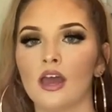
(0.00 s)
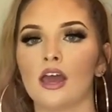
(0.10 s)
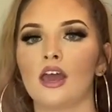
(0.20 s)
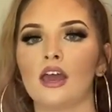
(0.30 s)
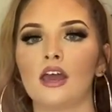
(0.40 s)

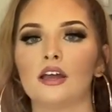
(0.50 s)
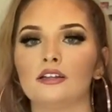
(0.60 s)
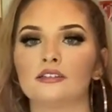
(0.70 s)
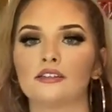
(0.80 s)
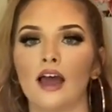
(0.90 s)

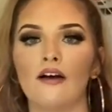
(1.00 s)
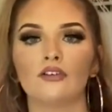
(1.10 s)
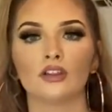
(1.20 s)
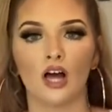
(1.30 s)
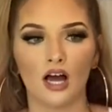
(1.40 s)
And they have a
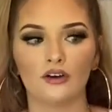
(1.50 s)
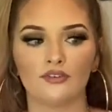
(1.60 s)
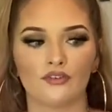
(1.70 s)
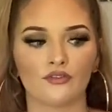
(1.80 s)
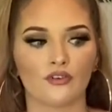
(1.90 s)
lot of
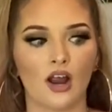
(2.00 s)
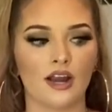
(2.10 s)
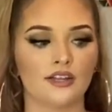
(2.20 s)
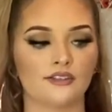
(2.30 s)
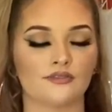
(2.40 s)
different
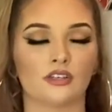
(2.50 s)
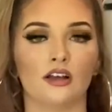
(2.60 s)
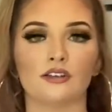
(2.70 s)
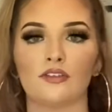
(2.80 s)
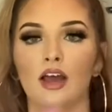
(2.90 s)
varieties of
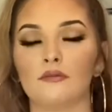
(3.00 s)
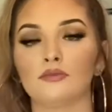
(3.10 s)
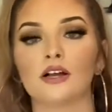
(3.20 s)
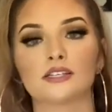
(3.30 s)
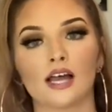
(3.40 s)
stuff. They have
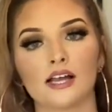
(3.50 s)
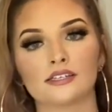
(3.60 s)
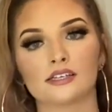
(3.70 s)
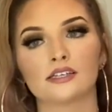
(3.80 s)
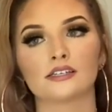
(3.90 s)
plus
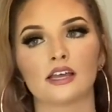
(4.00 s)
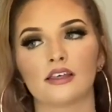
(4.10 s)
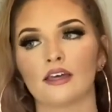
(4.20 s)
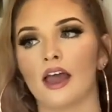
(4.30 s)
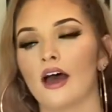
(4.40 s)
sizes,
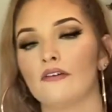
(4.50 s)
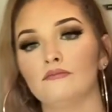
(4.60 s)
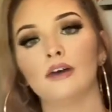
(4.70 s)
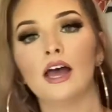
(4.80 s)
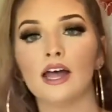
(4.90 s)
they have
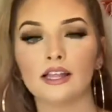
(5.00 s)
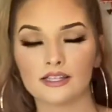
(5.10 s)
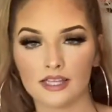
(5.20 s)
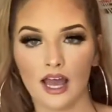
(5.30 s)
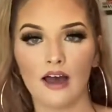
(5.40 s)

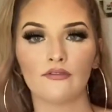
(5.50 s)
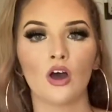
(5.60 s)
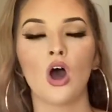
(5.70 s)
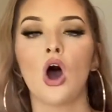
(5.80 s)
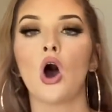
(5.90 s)
men's, they have
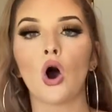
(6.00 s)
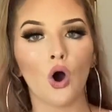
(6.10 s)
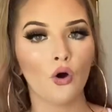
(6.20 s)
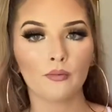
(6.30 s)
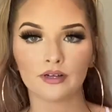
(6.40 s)
a
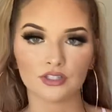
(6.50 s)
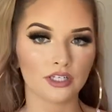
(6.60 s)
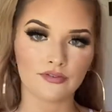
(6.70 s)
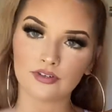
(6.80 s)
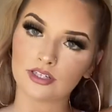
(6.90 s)
whole bunch of
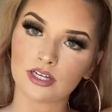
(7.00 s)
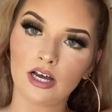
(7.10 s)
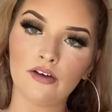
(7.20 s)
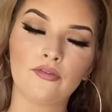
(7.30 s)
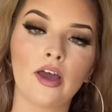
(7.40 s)
different
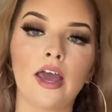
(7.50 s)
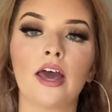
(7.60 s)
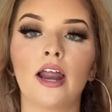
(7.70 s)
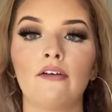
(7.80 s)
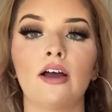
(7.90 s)
stuff
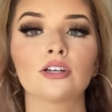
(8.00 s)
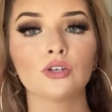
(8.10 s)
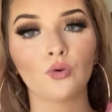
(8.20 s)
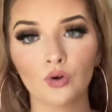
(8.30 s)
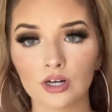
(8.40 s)
and I've actually
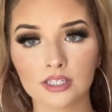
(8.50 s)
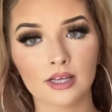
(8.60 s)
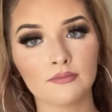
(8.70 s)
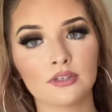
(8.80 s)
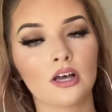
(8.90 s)
ordered
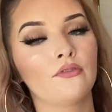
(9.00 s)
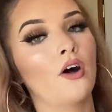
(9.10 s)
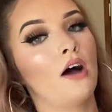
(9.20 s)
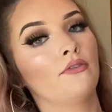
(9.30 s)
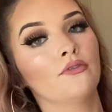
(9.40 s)
some stuff
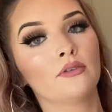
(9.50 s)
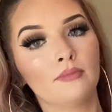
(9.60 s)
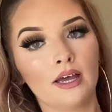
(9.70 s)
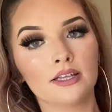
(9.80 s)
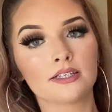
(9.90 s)
off of the
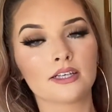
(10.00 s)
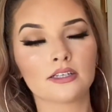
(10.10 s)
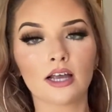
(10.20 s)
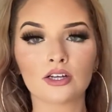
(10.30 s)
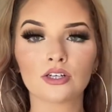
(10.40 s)
men's
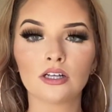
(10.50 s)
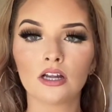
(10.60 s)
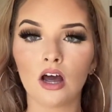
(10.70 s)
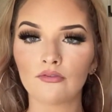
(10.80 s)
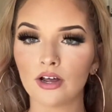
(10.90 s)
section
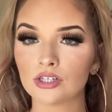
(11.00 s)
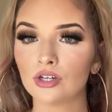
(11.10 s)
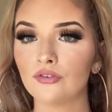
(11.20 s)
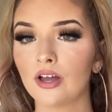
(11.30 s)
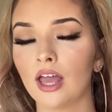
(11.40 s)
on Fashion
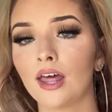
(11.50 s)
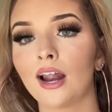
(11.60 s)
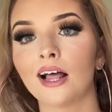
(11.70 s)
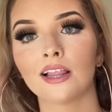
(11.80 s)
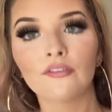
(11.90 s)
Nova and
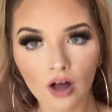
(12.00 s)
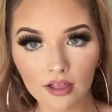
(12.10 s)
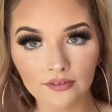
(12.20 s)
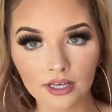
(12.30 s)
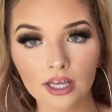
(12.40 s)
I love all
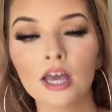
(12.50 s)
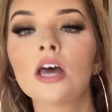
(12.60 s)
of it.